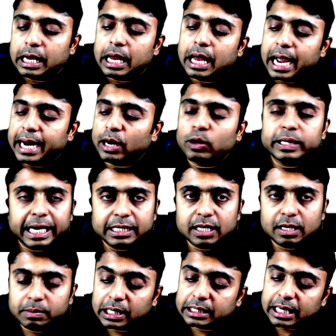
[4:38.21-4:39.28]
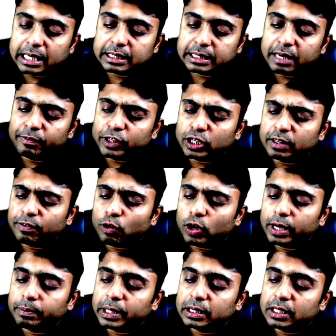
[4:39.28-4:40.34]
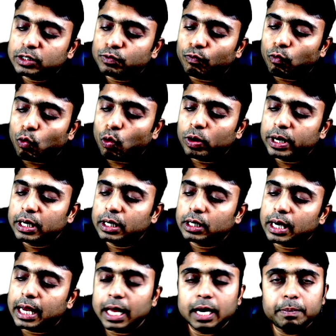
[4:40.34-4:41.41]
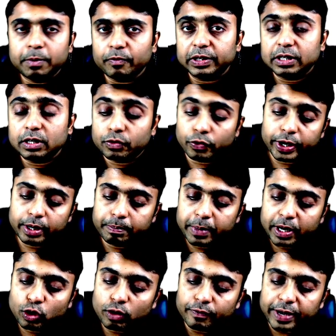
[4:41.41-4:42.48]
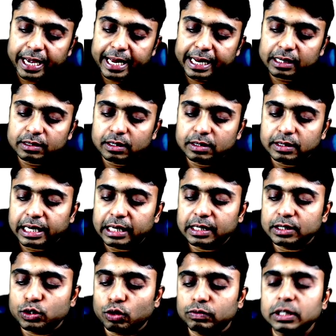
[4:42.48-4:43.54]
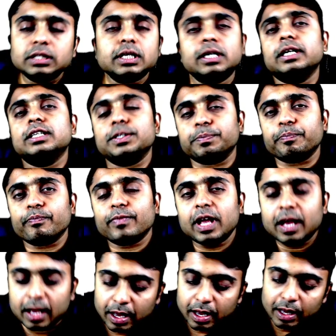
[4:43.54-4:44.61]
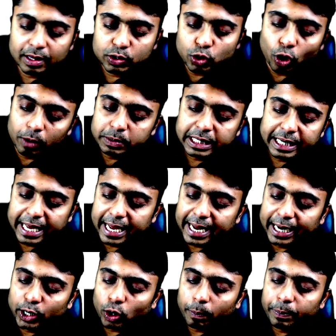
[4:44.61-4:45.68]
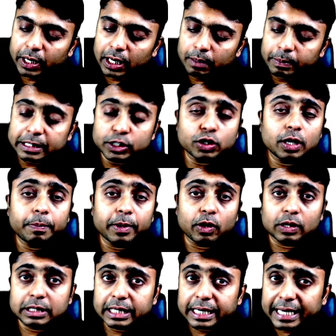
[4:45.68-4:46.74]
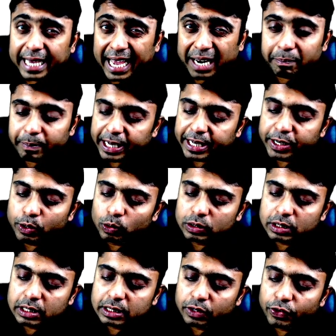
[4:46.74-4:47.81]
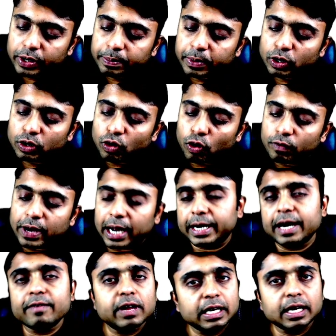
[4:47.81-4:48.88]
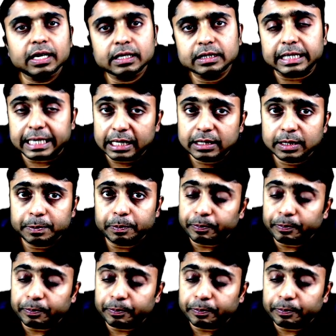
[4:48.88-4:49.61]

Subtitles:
And now the examiner is asking which of the following methods won't help with the treatment of various stages of this condition. So option A, topical benzoyl peroxide can be used in the treatment of acne vulgaris. Yes.